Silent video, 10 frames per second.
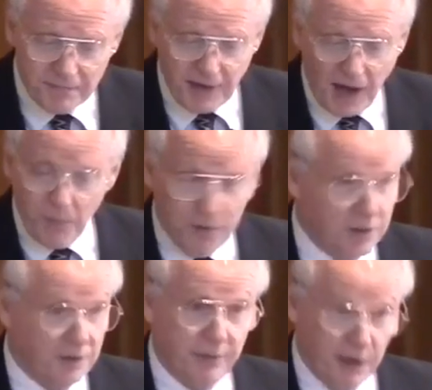not when you
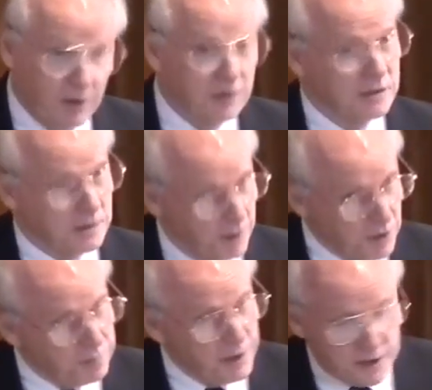compare it to some other
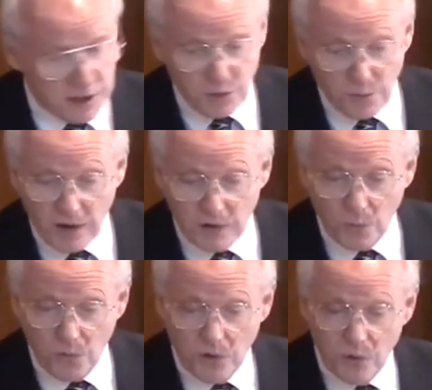places around the
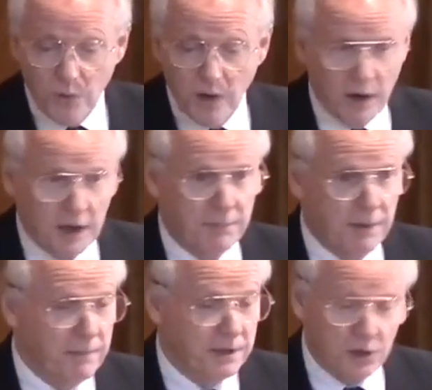world where a
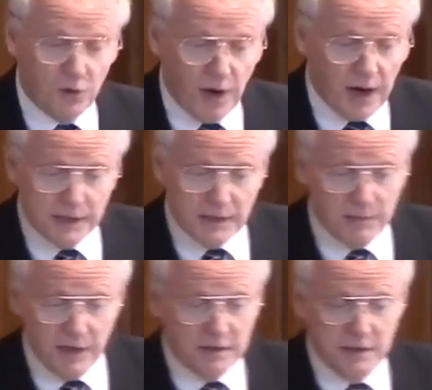commitment to Christ
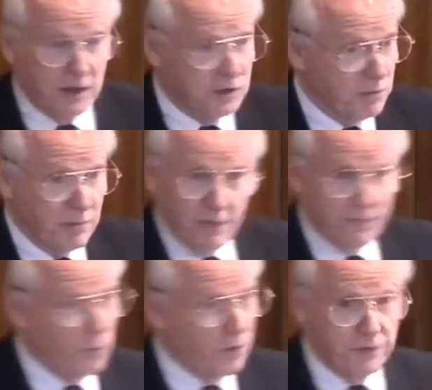means that you may
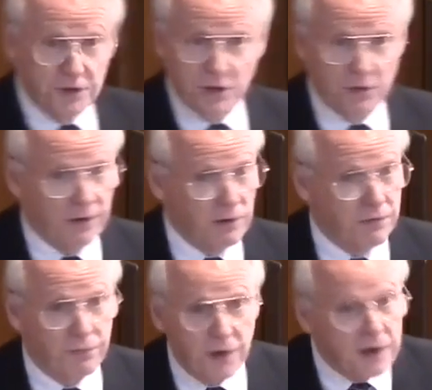forfeit your very
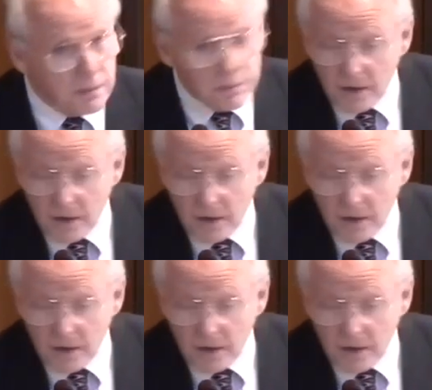freedom